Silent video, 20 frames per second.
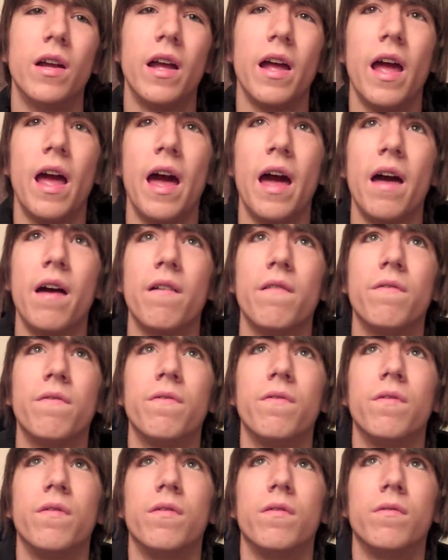have,
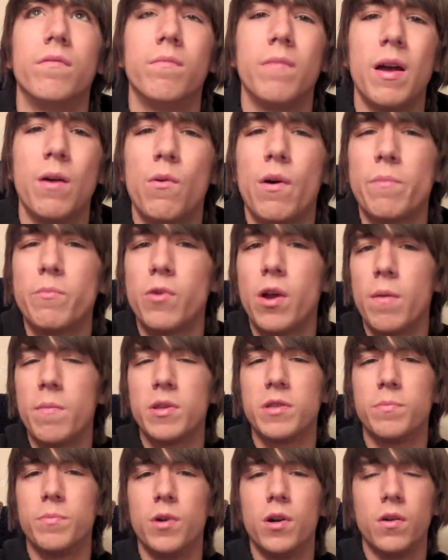my webcam
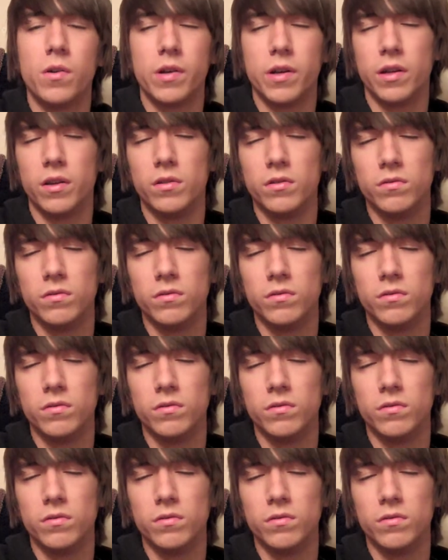is broken.